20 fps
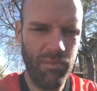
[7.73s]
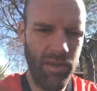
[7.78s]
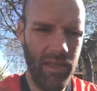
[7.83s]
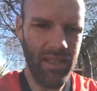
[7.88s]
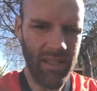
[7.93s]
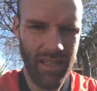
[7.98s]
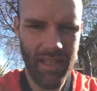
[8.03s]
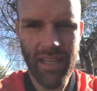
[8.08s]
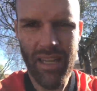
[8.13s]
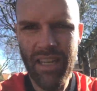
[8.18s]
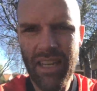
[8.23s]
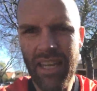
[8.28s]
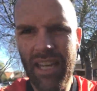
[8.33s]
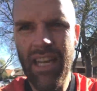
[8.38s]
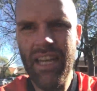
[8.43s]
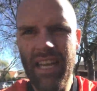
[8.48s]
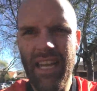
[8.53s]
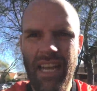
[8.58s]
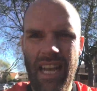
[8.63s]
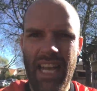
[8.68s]
but
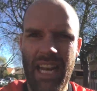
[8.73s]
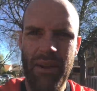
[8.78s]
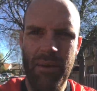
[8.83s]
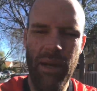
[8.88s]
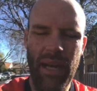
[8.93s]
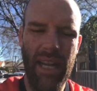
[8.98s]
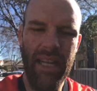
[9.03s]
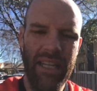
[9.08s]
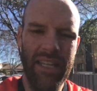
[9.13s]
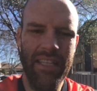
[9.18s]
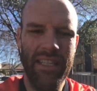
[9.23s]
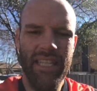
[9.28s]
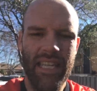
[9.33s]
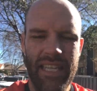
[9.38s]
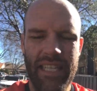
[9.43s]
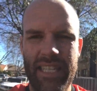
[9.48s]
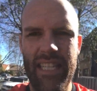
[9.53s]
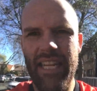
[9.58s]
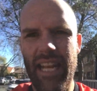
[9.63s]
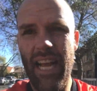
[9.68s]
anyway,
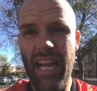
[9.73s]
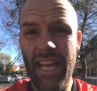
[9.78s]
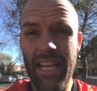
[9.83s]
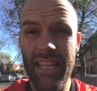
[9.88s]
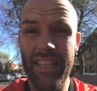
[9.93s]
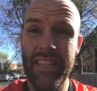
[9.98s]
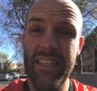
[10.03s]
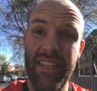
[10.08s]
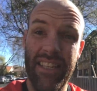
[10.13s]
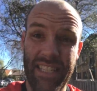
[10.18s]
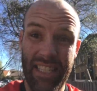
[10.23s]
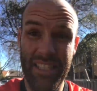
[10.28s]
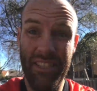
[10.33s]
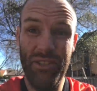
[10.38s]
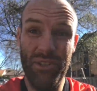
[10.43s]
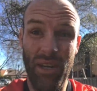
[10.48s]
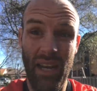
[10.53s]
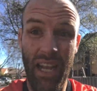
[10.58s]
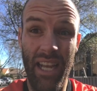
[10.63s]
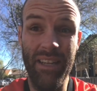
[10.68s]
yesterday I didn't
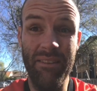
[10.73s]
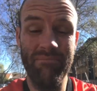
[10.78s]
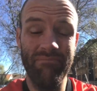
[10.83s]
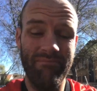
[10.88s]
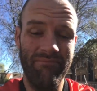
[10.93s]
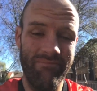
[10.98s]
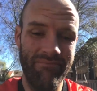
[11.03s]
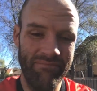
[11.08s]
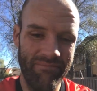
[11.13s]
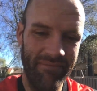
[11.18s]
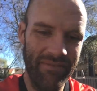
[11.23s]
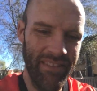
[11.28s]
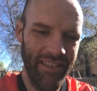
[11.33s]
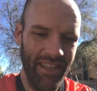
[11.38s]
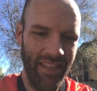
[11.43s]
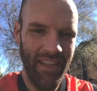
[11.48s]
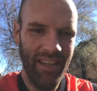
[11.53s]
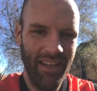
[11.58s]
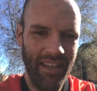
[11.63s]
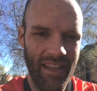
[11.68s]
train.
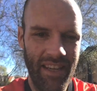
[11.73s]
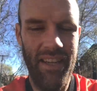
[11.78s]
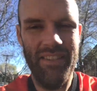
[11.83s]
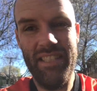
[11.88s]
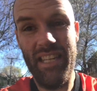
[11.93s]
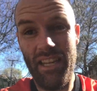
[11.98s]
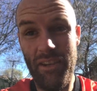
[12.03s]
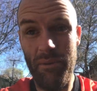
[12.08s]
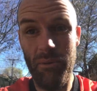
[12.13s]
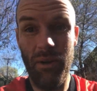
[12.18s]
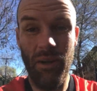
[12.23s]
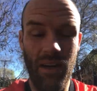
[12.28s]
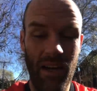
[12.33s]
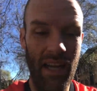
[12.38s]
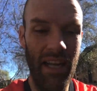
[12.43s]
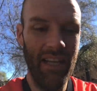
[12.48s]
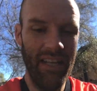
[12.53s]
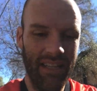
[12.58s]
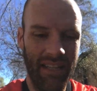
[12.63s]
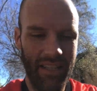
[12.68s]
I'll tell you
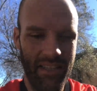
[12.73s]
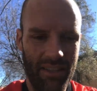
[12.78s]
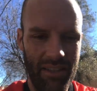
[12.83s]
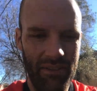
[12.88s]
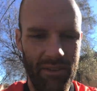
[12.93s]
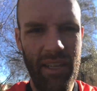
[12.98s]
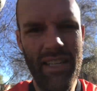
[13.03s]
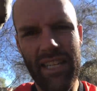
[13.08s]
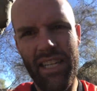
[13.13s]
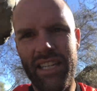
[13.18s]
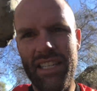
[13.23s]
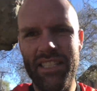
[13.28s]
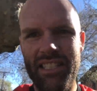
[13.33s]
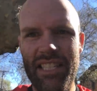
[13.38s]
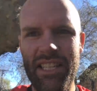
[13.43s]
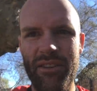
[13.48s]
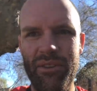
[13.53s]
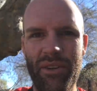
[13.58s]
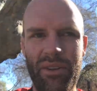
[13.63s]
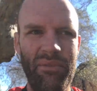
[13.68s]
why. We can
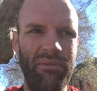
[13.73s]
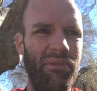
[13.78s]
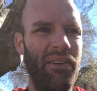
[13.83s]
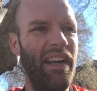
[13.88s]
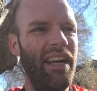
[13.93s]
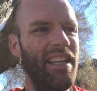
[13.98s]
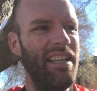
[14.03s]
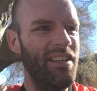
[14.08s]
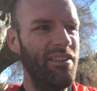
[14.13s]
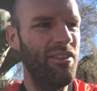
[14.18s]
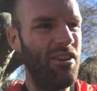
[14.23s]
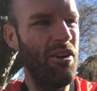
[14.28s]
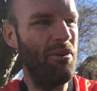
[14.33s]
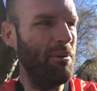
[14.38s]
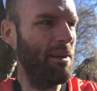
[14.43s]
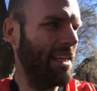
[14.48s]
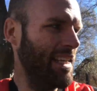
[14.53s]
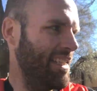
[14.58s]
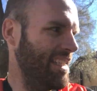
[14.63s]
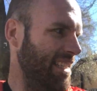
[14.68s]
consider it a failure or
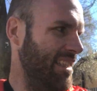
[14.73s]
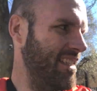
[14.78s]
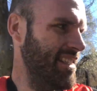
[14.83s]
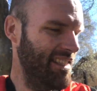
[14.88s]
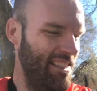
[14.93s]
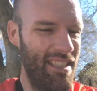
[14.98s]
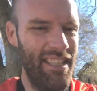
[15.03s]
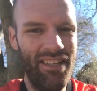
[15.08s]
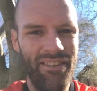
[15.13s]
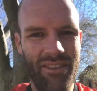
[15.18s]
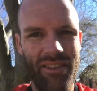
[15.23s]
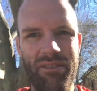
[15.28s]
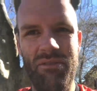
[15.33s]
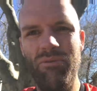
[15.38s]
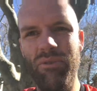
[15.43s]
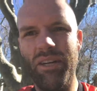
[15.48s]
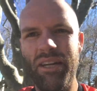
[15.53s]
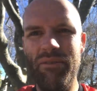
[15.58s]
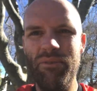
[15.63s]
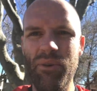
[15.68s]
we can consider it
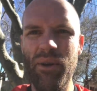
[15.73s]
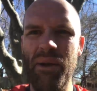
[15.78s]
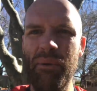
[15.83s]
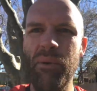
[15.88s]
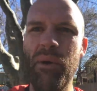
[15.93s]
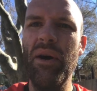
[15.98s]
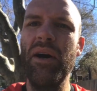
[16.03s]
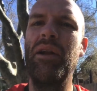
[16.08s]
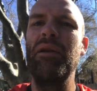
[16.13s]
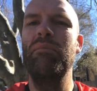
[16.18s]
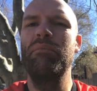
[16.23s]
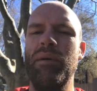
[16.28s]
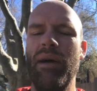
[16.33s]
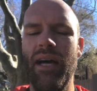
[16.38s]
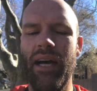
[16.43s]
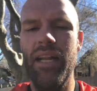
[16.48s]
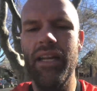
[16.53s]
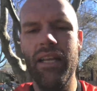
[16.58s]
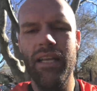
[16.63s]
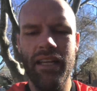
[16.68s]
whatever we want,
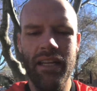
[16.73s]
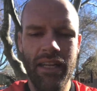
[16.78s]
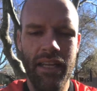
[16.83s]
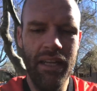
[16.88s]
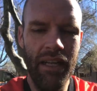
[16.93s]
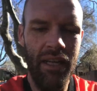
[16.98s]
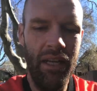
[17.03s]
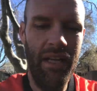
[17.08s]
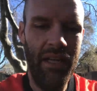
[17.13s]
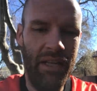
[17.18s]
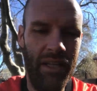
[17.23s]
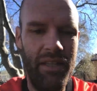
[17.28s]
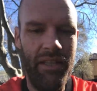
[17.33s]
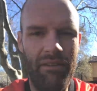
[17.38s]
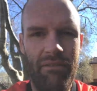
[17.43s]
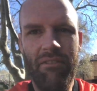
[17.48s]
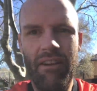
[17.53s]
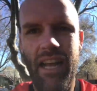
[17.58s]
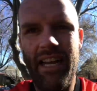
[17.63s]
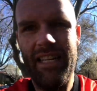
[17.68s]
but
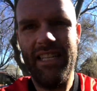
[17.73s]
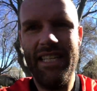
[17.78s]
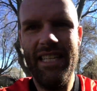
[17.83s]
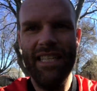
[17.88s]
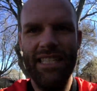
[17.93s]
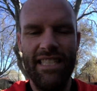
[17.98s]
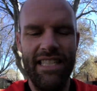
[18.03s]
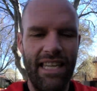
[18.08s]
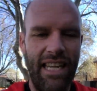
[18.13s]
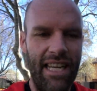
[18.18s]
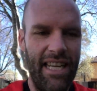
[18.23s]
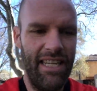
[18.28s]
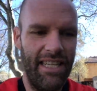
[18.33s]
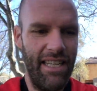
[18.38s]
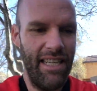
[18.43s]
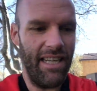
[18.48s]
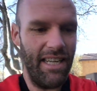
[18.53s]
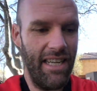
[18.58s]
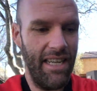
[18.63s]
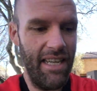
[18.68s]
the fact is
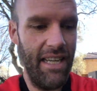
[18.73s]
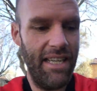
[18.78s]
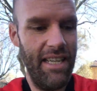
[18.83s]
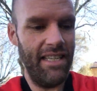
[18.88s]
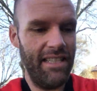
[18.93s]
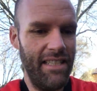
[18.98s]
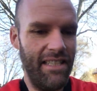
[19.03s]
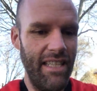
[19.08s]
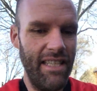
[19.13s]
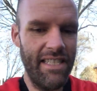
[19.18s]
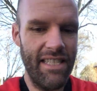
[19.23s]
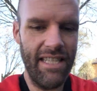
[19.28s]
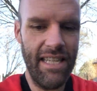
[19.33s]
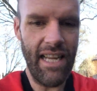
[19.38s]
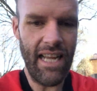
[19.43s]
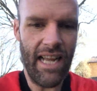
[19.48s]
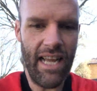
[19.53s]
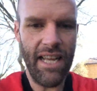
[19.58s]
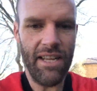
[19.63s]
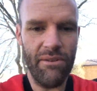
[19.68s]
that
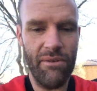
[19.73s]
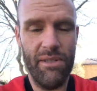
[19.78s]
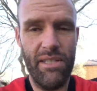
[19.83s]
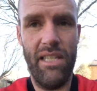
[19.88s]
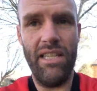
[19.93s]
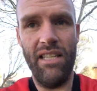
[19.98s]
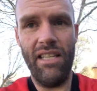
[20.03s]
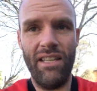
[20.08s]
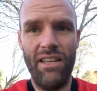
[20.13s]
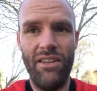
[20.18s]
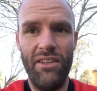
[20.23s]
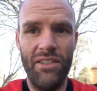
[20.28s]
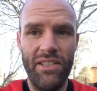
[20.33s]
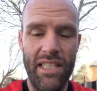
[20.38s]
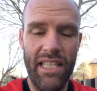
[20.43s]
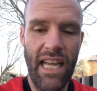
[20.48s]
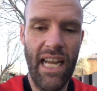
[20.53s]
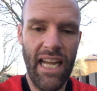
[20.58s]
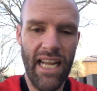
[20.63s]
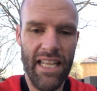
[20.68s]
yesterday was a long
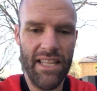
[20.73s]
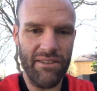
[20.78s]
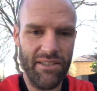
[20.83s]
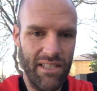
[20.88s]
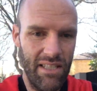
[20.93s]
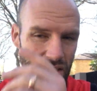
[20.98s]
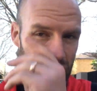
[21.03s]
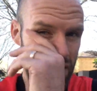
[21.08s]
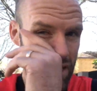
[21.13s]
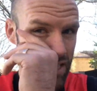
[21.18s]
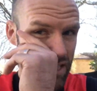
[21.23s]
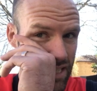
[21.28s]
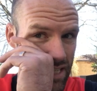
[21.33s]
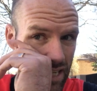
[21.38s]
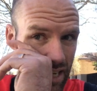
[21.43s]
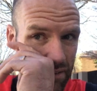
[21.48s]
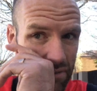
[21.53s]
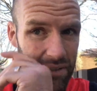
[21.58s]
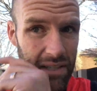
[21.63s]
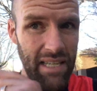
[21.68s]
day. There was lots of
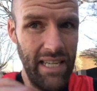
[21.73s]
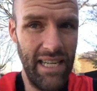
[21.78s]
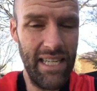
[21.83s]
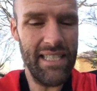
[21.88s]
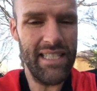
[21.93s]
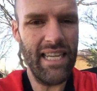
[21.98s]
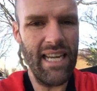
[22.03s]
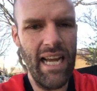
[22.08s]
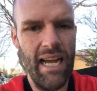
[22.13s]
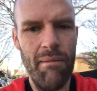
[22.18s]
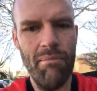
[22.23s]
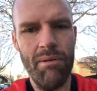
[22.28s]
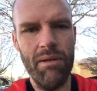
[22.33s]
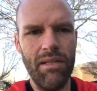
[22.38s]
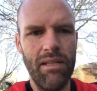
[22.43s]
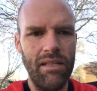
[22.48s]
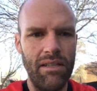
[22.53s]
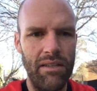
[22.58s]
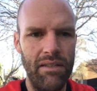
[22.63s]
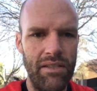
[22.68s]
stuff that needed to
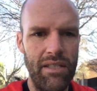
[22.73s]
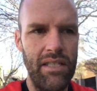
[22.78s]
happen. I